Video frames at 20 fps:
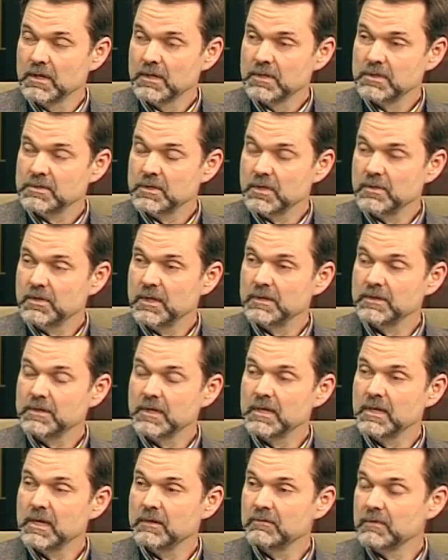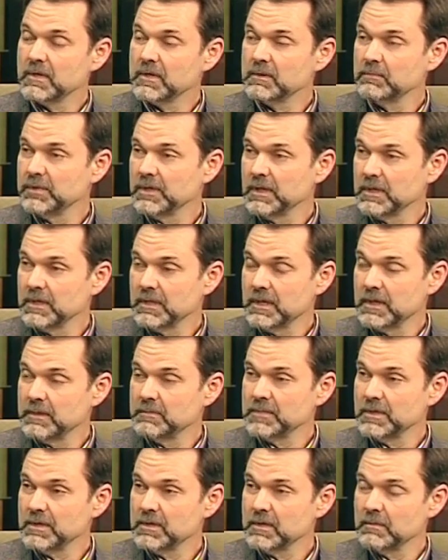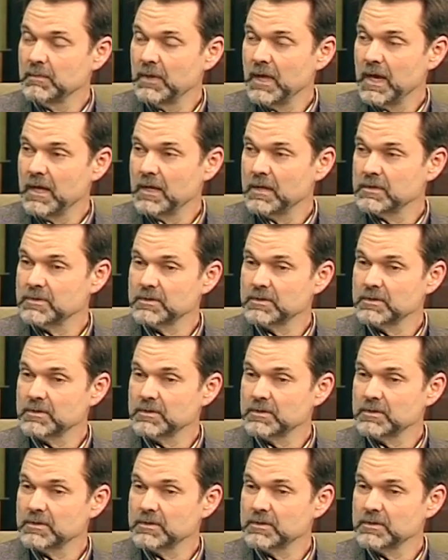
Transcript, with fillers: so that they never completely empty their bladder.